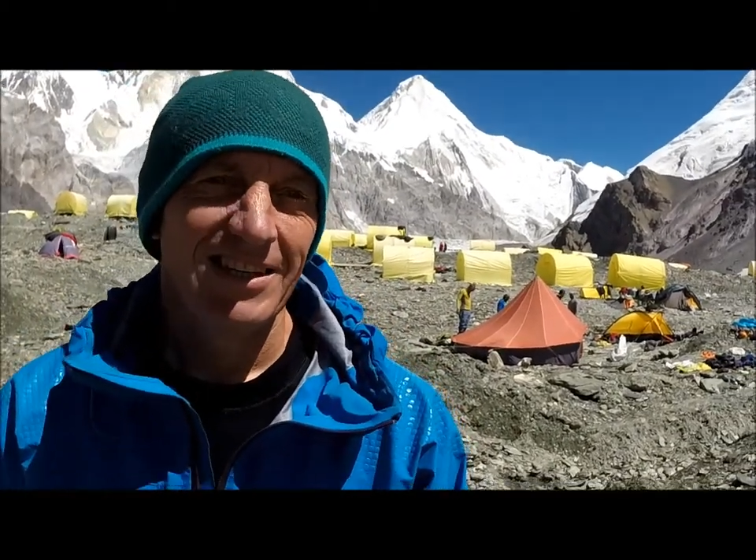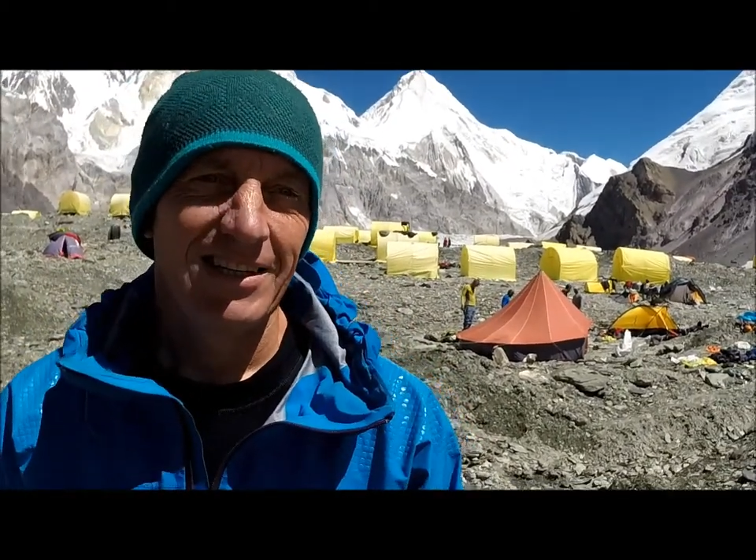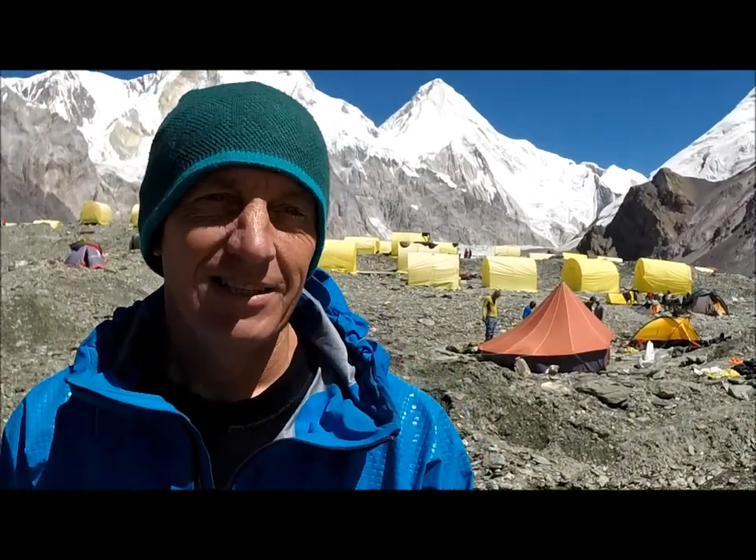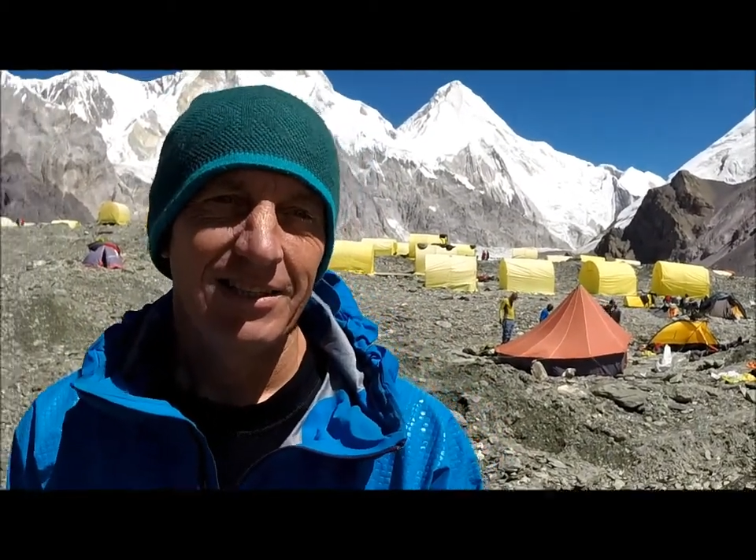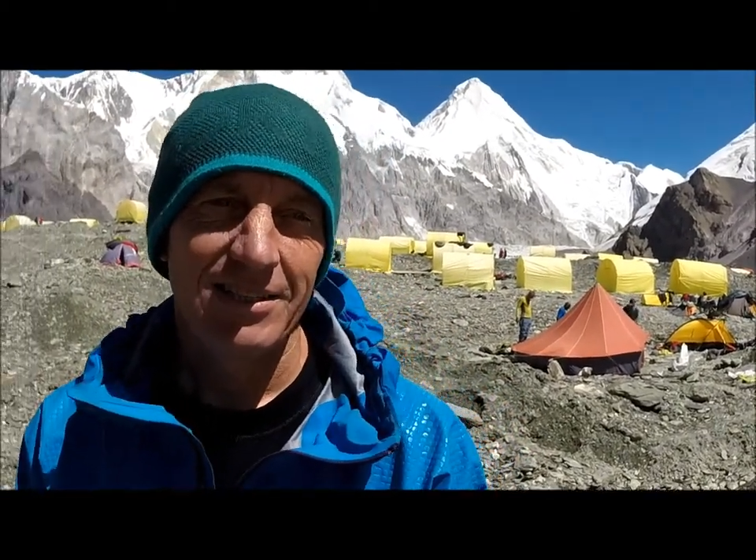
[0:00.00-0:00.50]

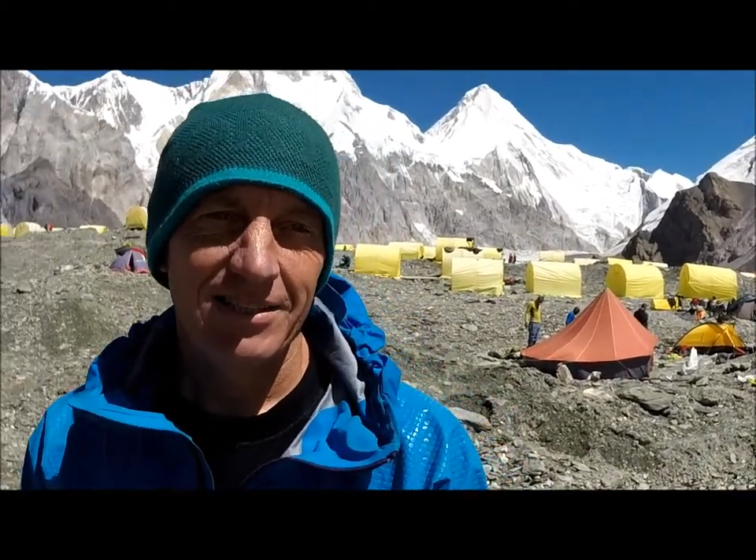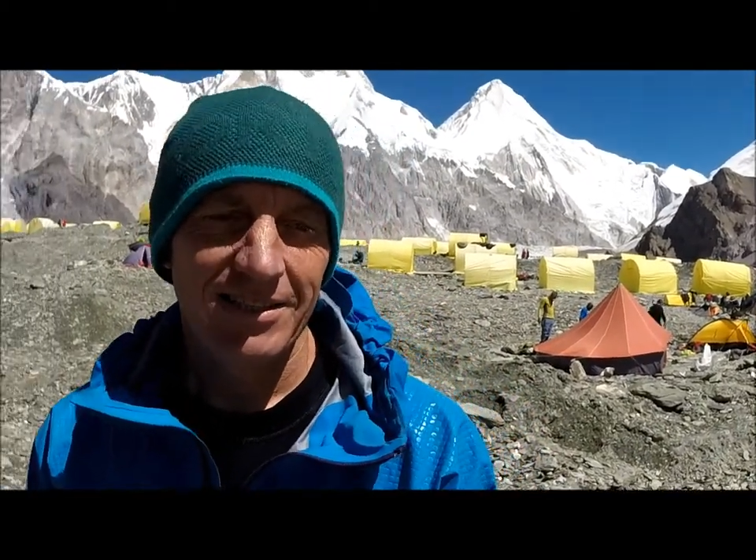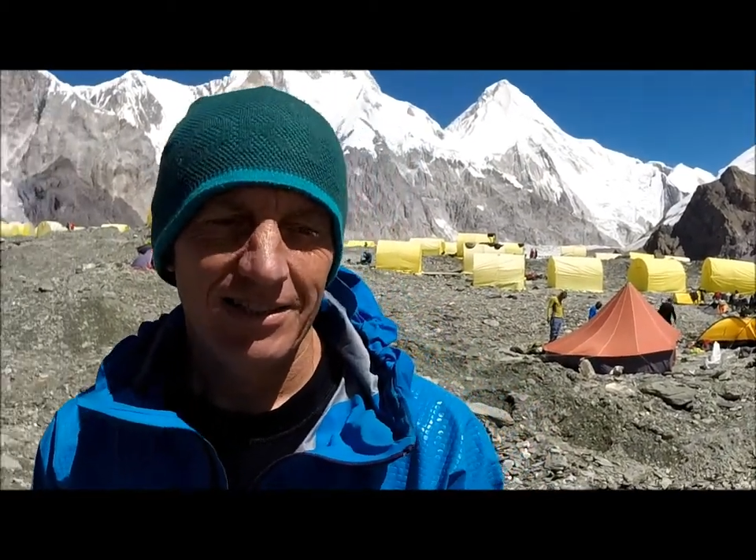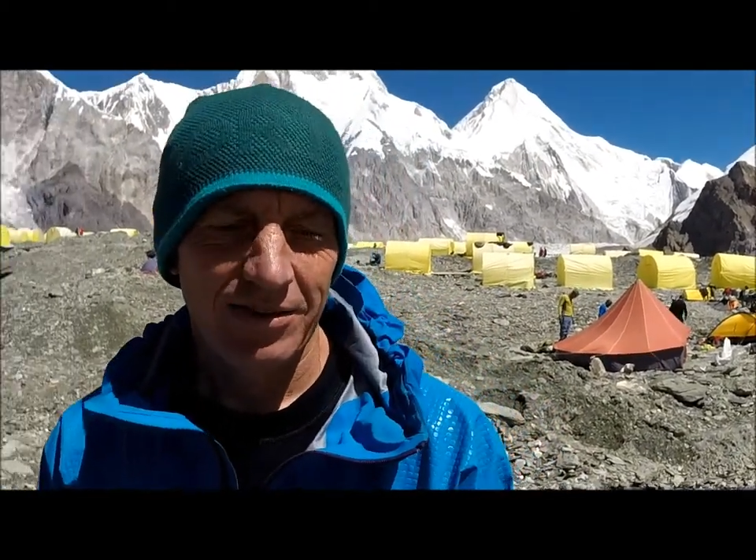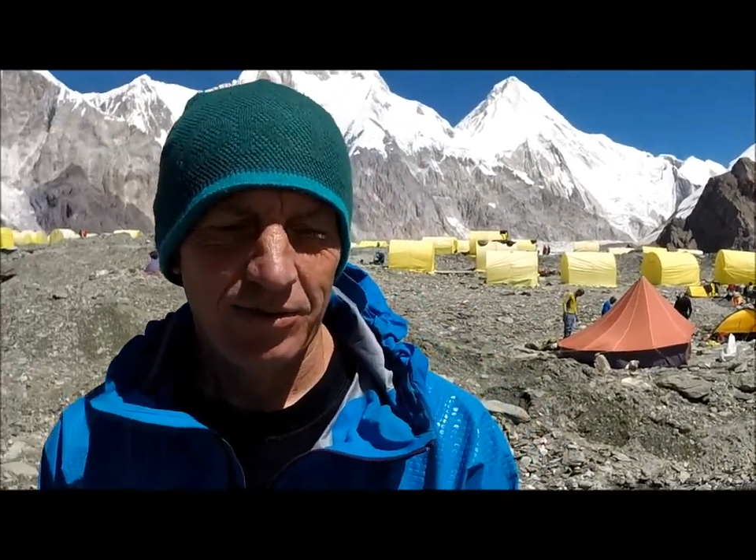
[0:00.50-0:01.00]
and
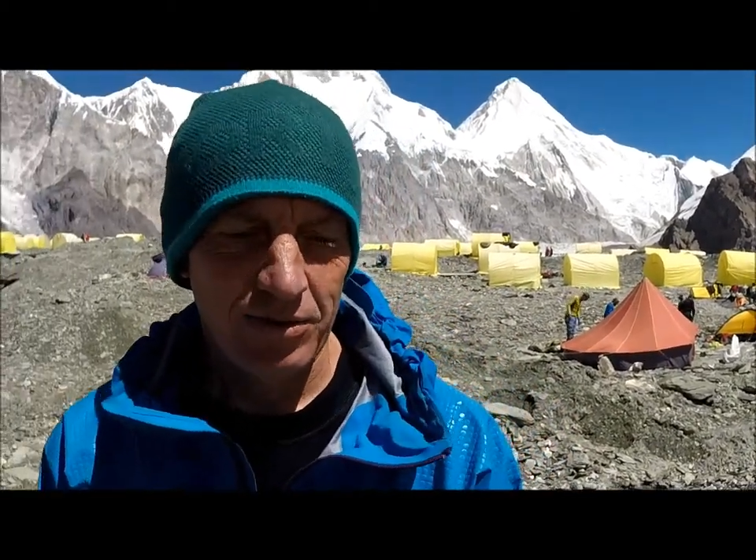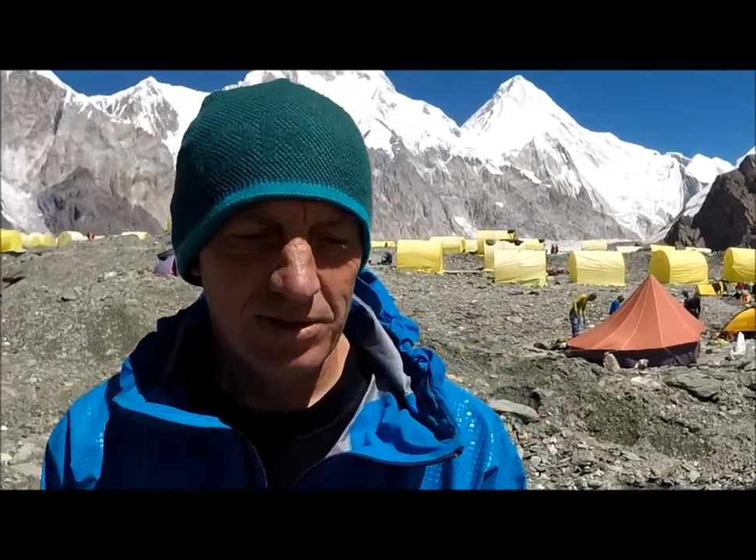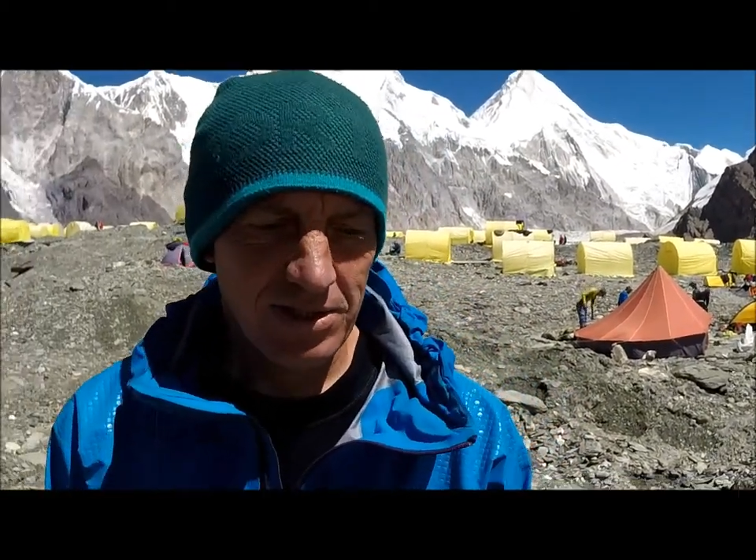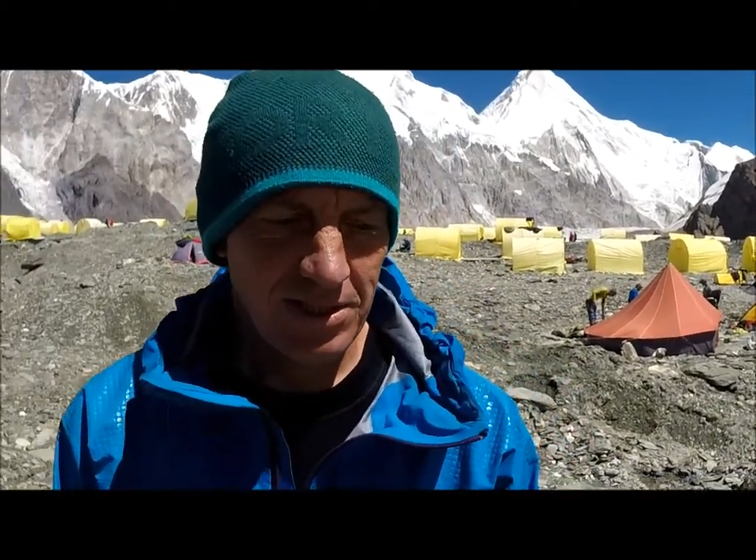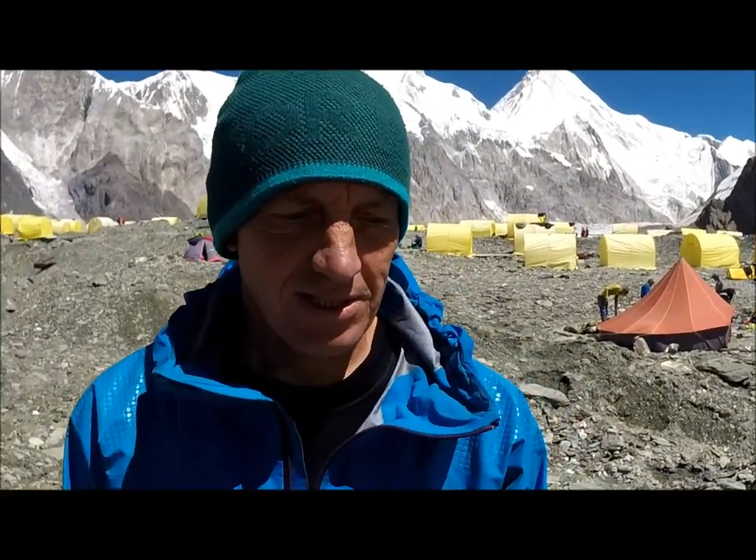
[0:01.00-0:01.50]
uh, of
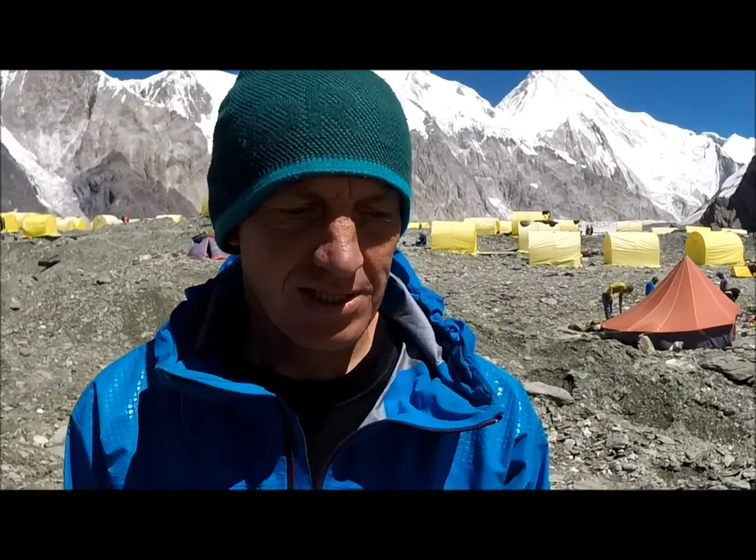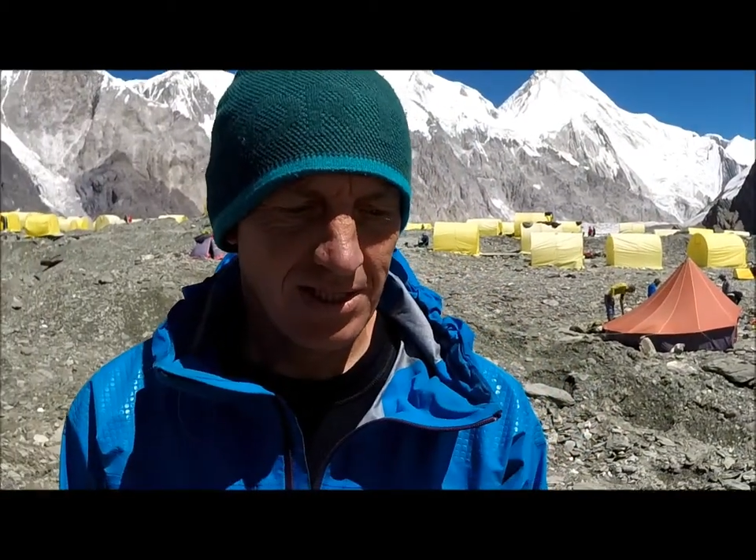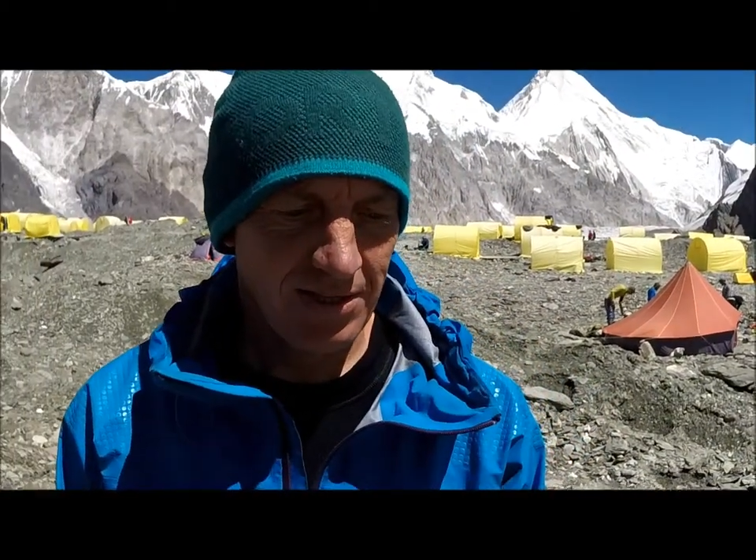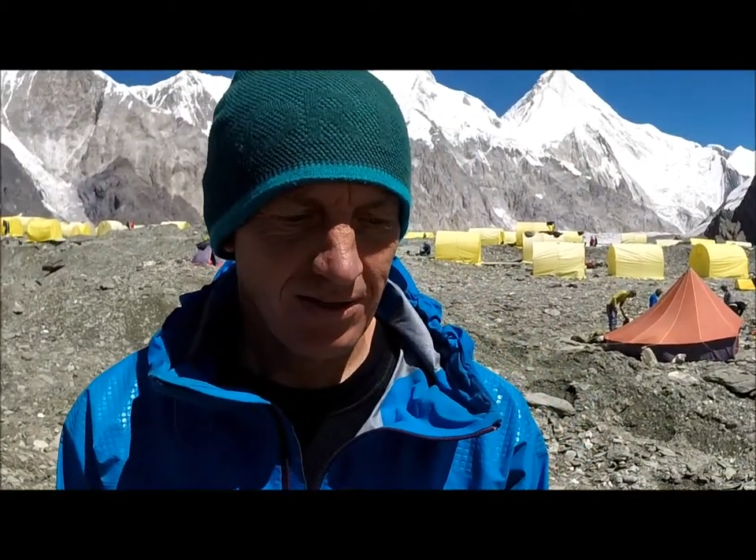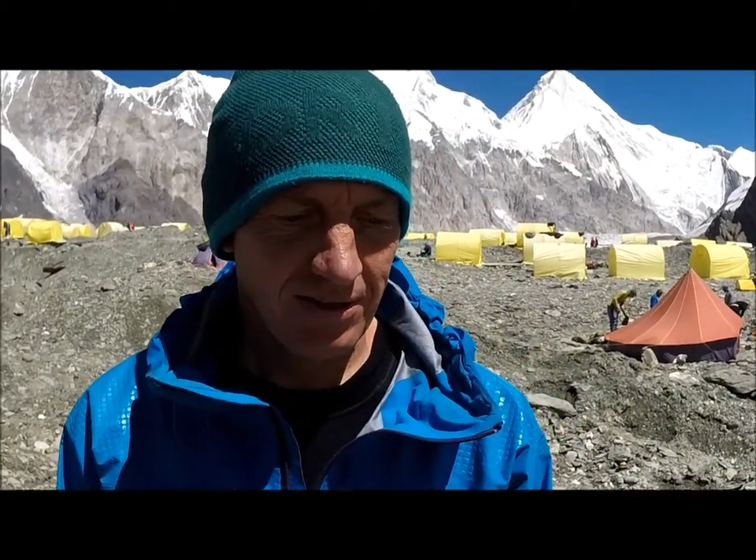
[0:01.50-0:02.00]
course is